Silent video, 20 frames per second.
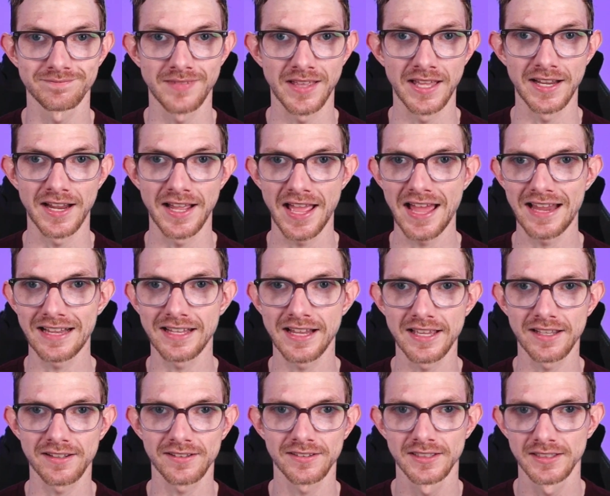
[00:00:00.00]
And I had
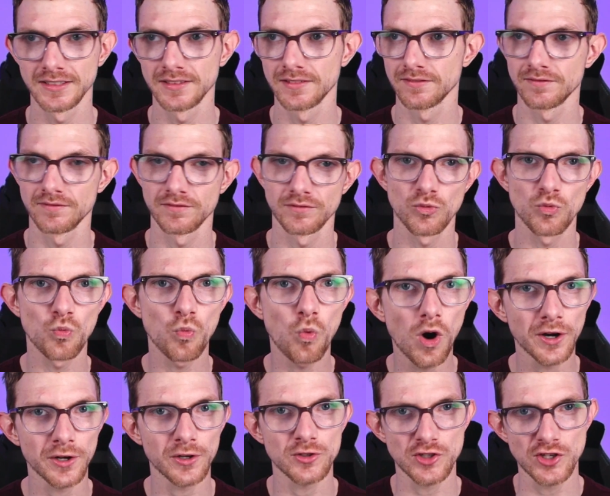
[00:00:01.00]
like
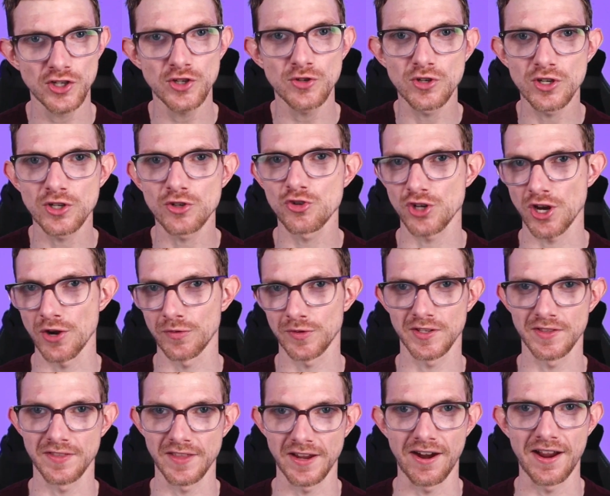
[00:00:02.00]
one or two good
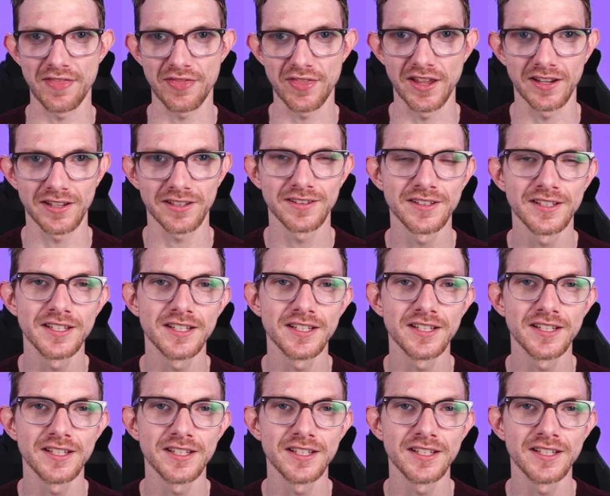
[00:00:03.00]
jokes in there, I think.